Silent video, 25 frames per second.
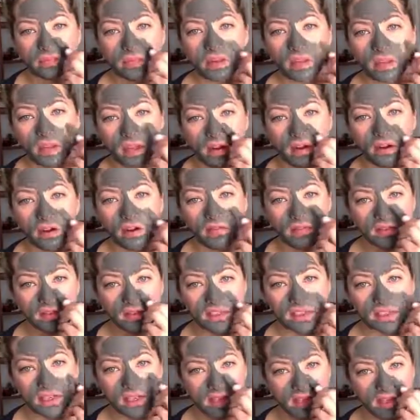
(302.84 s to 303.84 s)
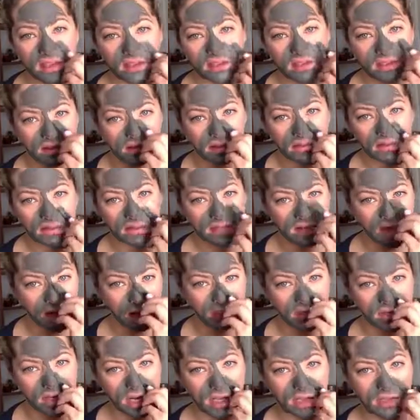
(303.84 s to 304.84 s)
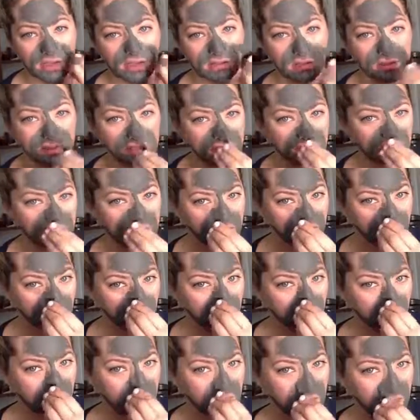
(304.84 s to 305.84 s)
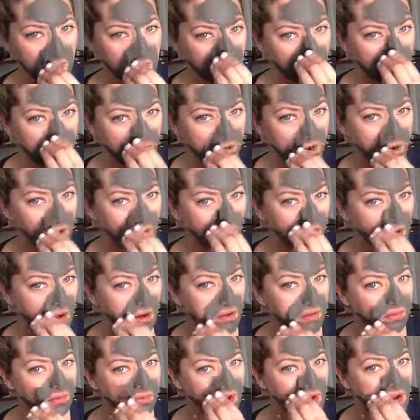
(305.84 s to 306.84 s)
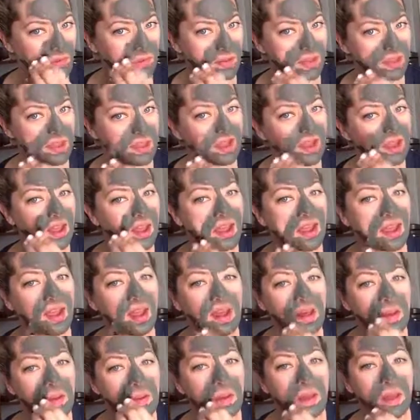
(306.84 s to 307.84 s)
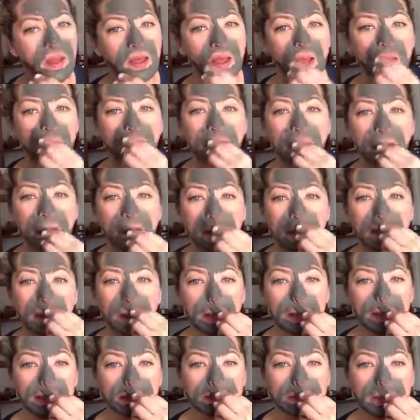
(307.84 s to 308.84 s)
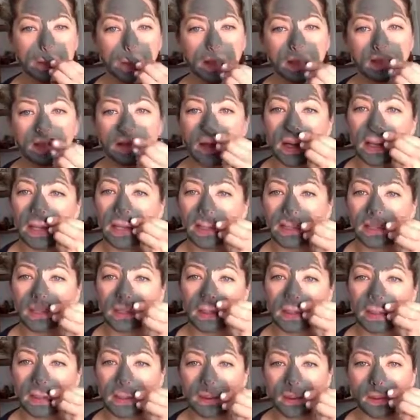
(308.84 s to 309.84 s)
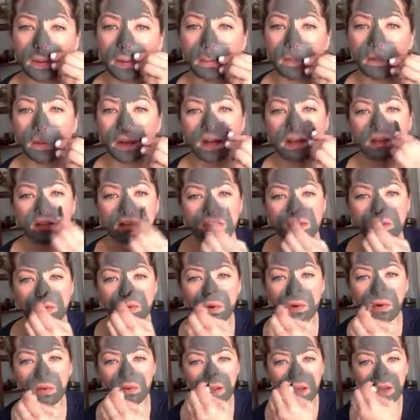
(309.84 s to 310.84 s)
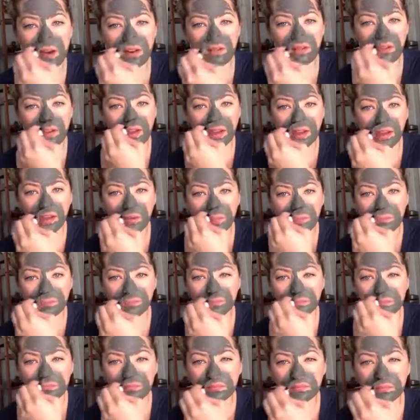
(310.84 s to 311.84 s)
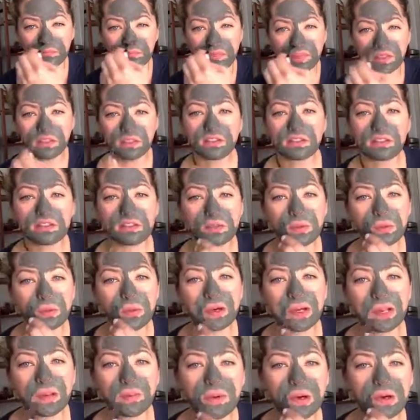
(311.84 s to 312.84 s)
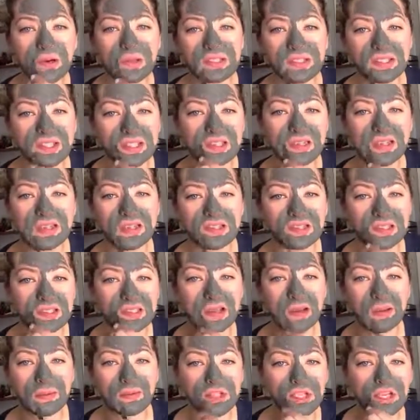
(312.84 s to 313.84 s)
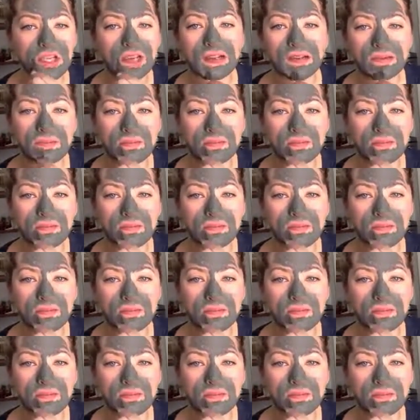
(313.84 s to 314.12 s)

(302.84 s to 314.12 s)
don't know if there's any Snapchat users out there. If there are, find me. Because I don't do a whole lot of like story posting on Snapchat.